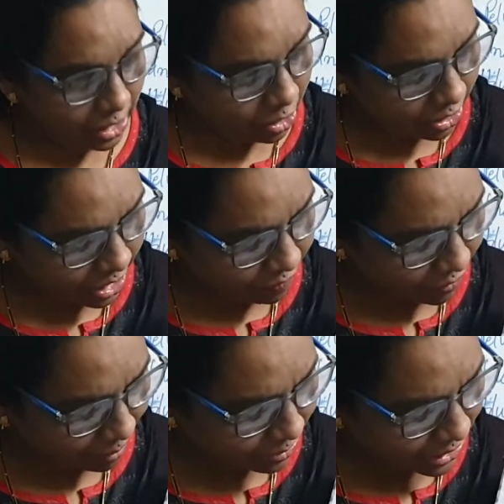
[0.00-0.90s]
Okay,
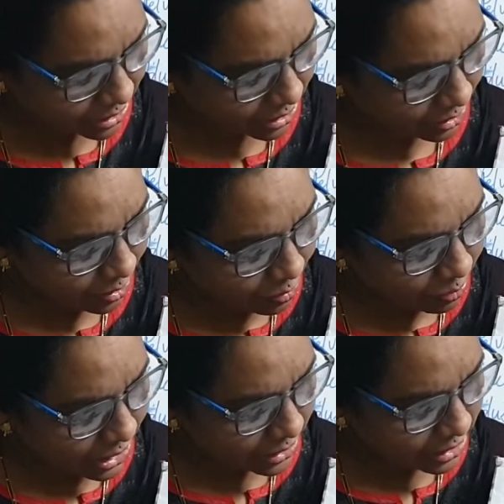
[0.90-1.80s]
from this
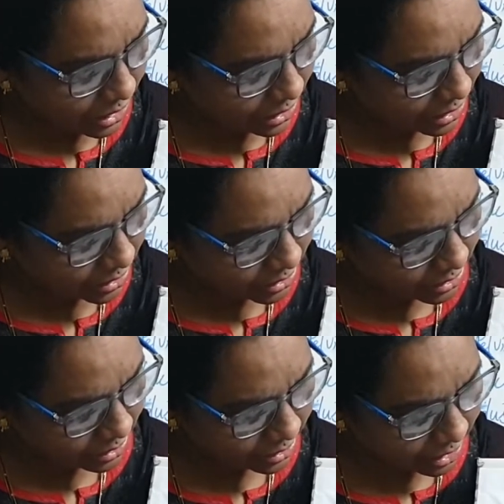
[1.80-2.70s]
we are seeing this is
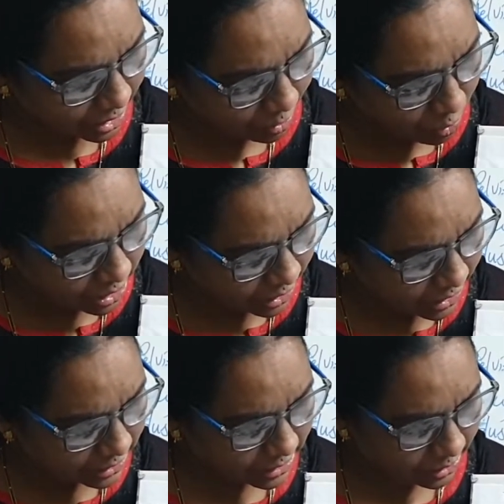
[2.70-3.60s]
the red one
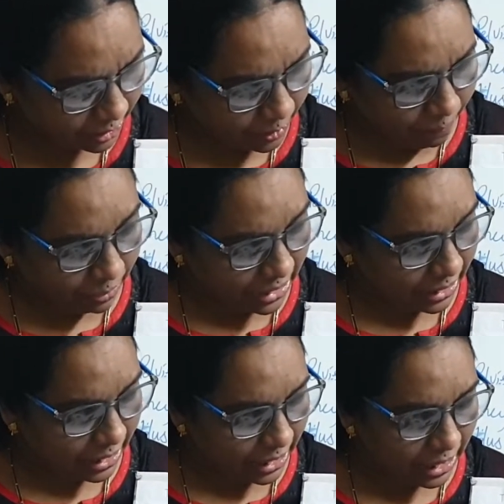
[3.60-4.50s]
is the
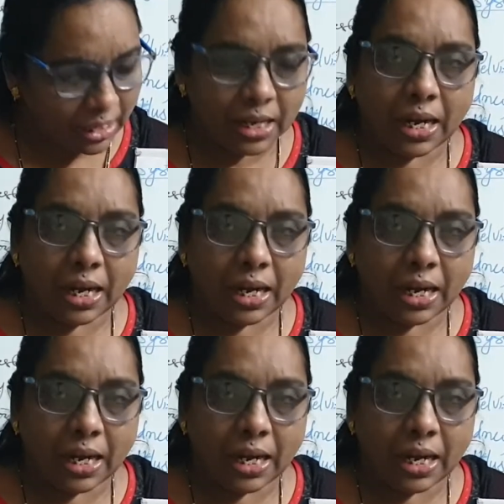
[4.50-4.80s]
renal